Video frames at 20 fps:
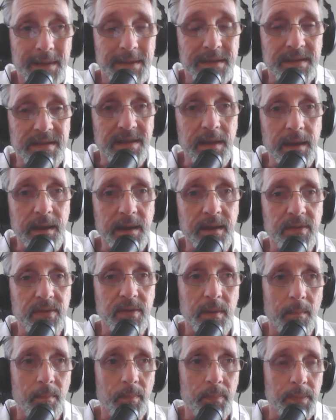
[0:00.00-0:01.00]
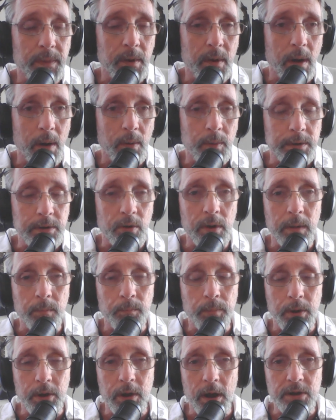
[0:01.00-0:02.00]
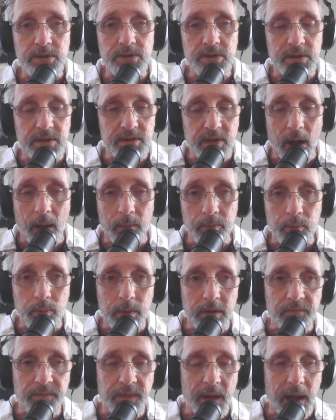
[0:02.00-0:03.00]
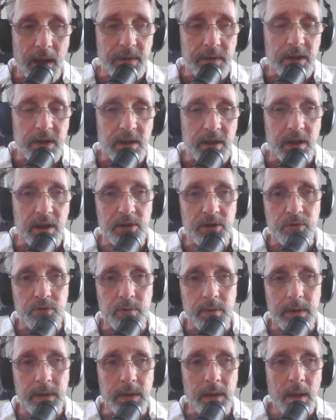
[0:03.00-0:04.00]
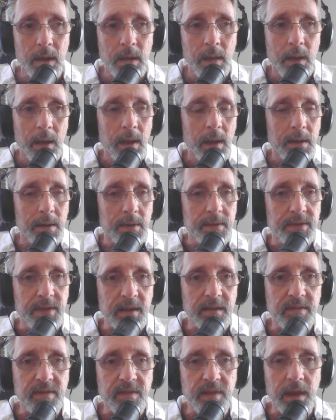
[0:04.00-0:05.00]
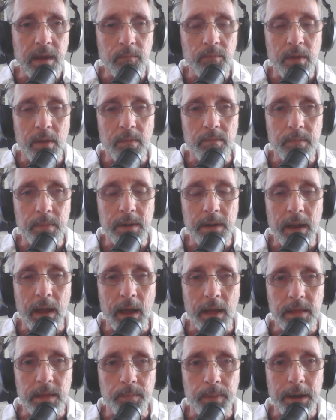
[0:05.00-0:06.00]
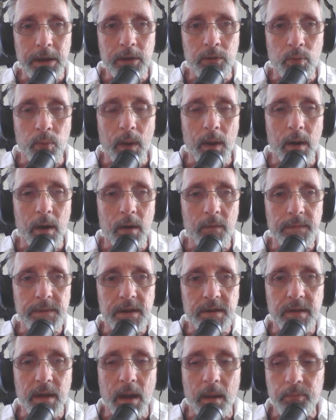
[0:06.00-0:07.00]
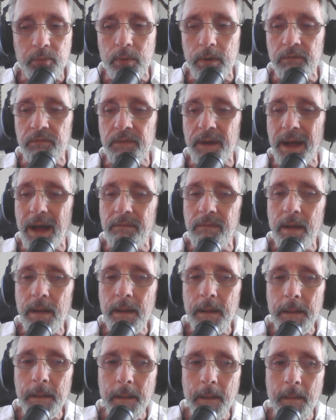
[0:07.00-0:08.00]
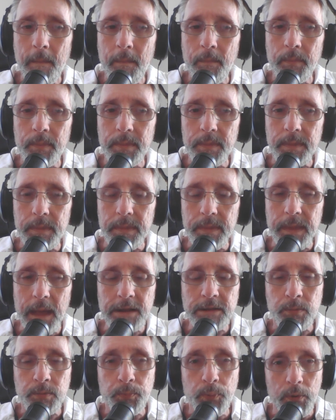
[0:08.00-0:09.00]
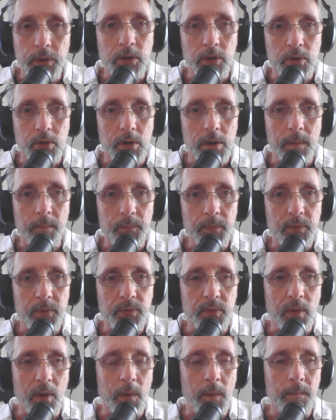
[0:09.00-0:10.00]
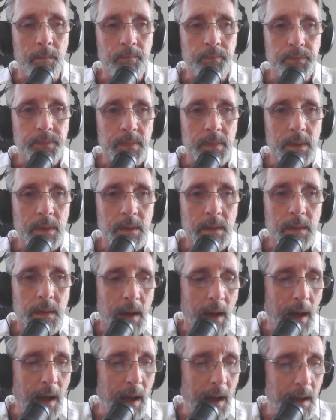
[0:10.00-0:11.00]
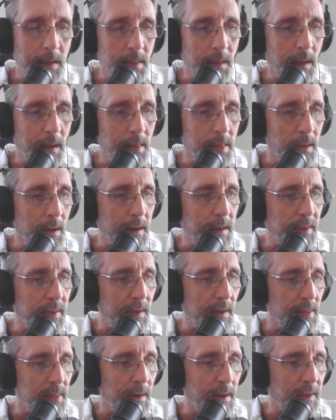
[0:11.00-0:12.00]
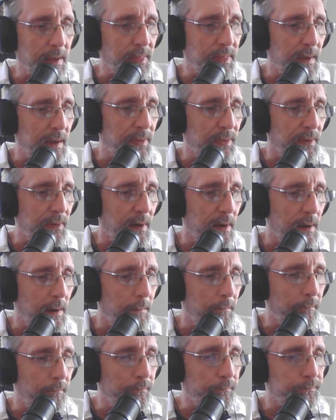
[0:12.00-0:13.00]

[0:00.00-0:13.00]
6 returning productions, top 25 in the country. 6 teams of them out of the Big 12 in the top 25. That's pretty good. So I like that